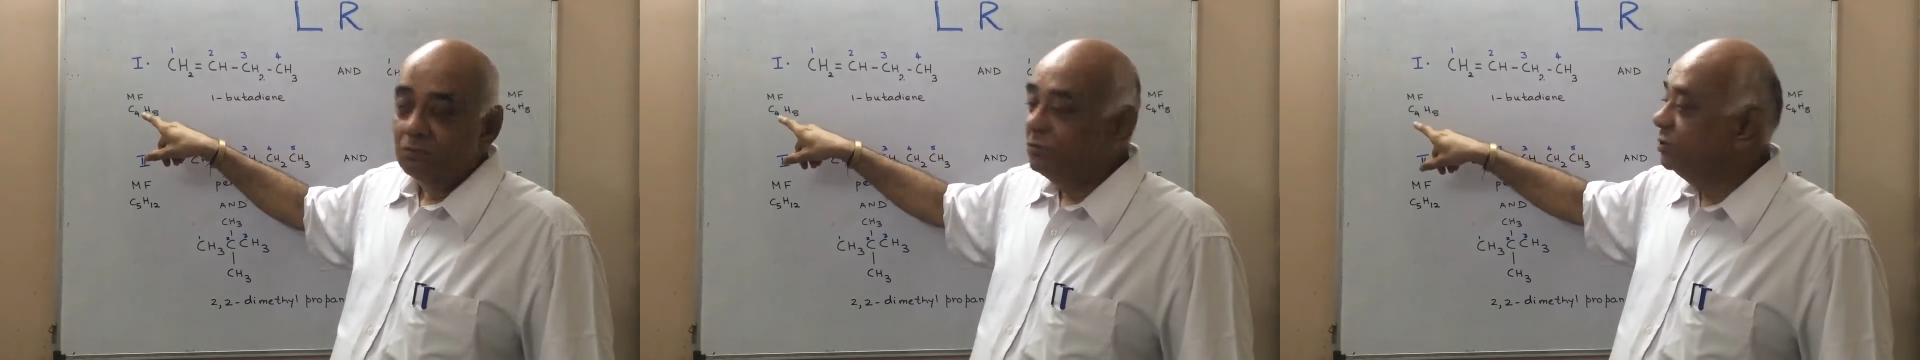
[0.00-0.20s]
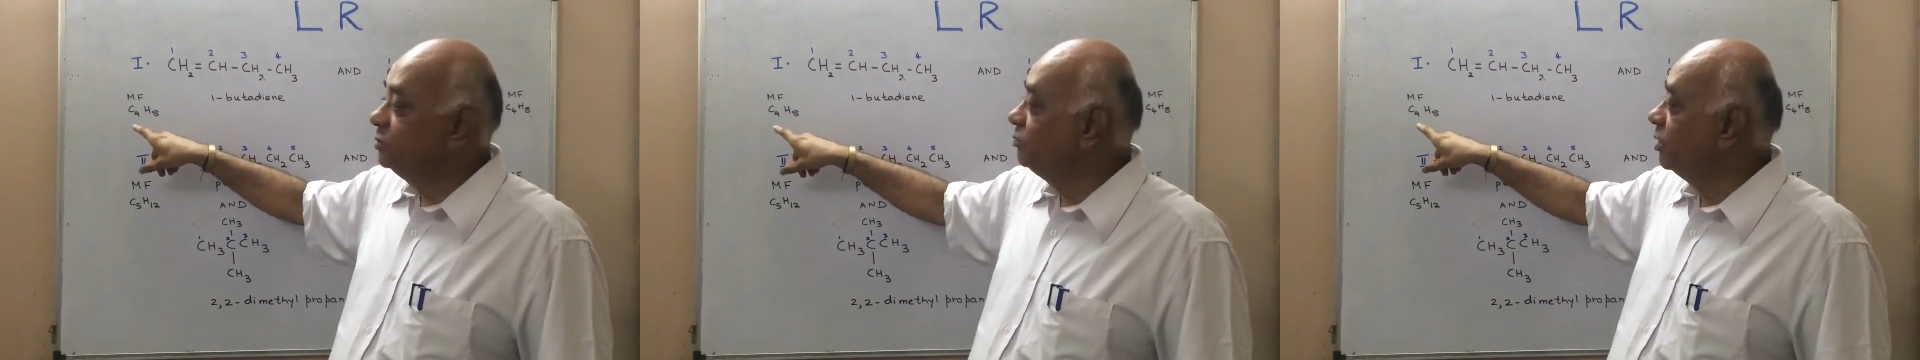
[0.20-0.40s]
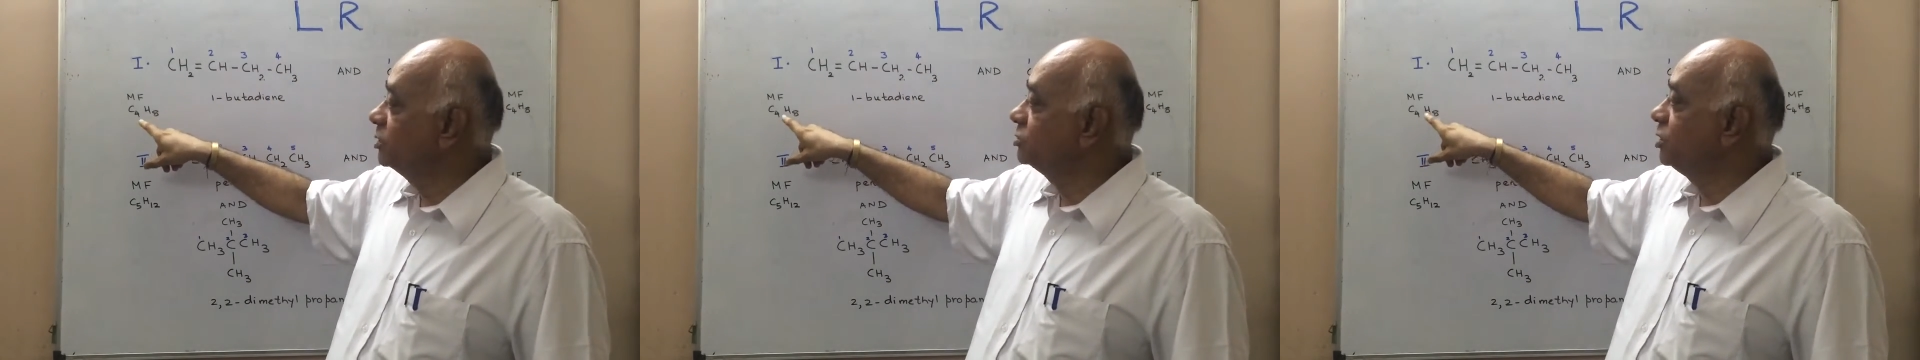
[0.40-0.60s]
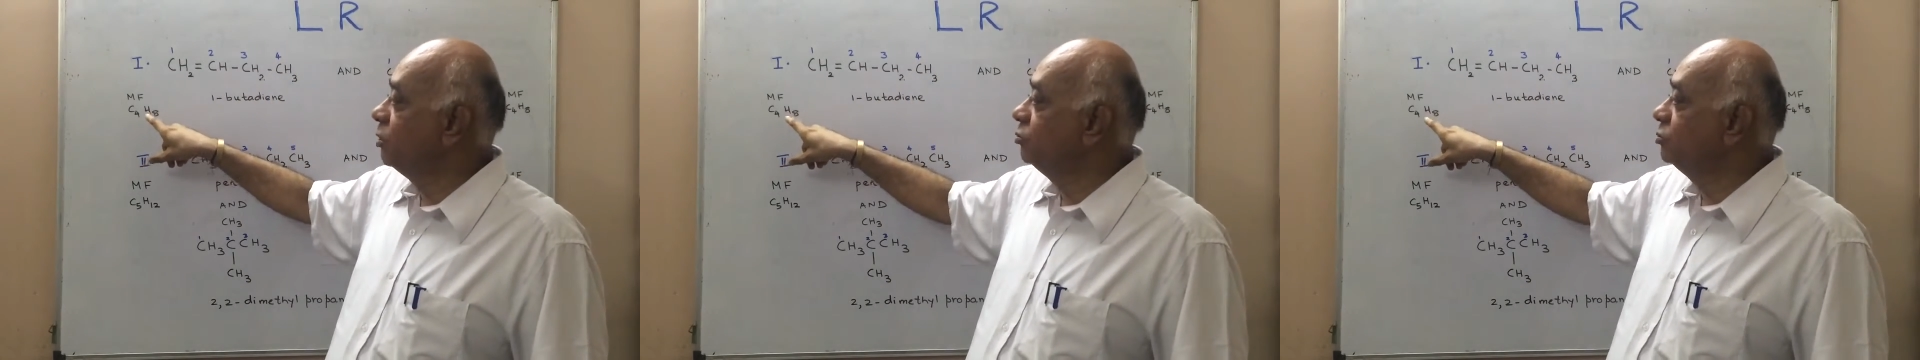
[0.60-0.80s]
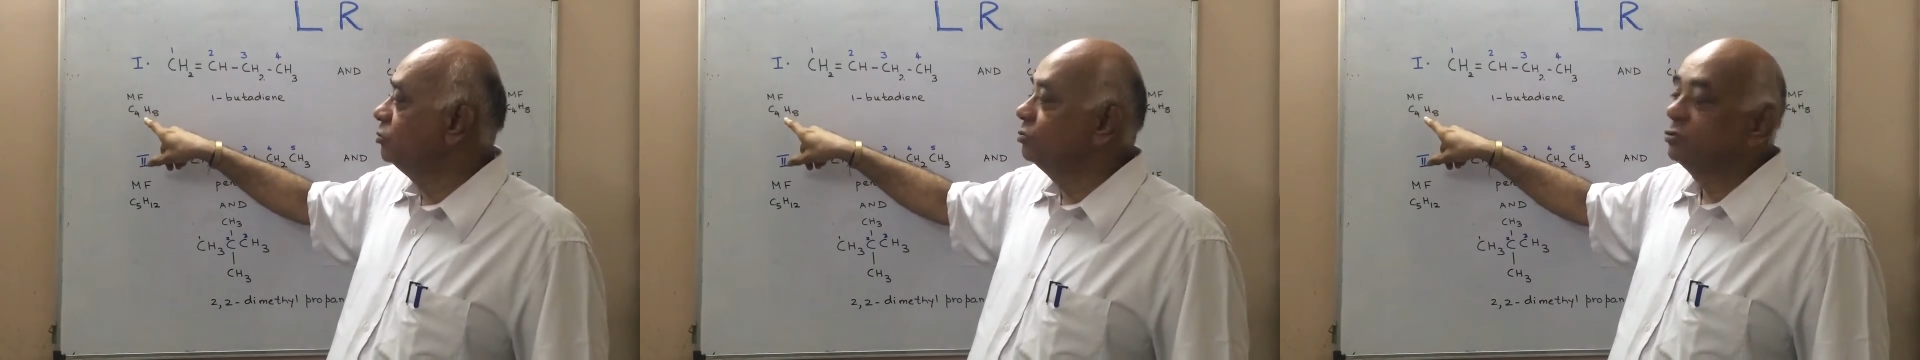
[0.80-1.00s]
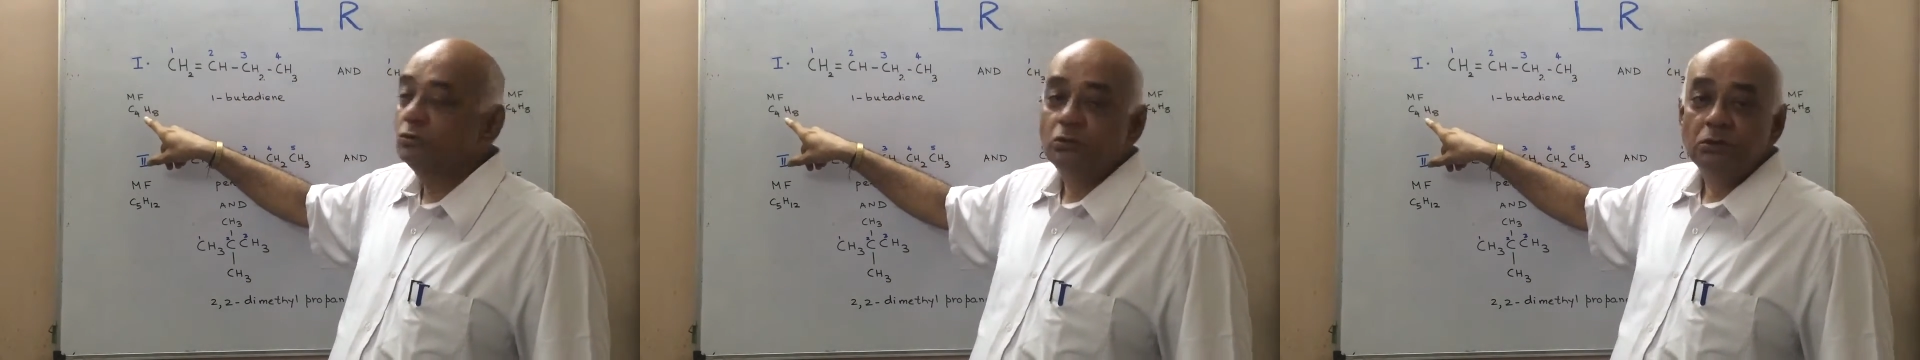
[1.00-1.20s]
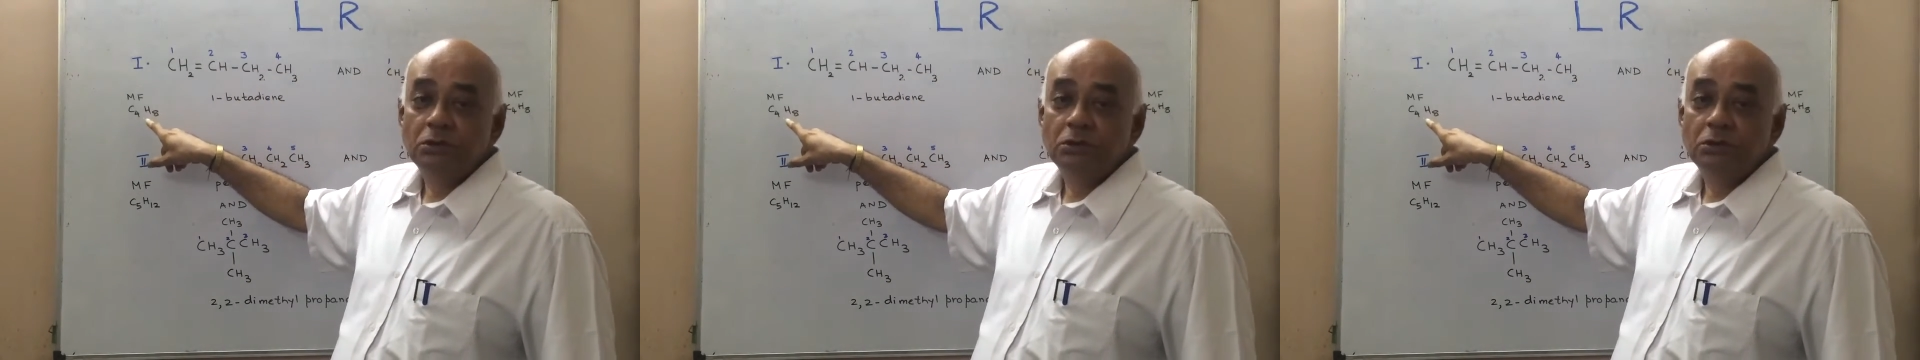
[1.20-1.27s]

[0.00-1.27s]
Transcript: which works out to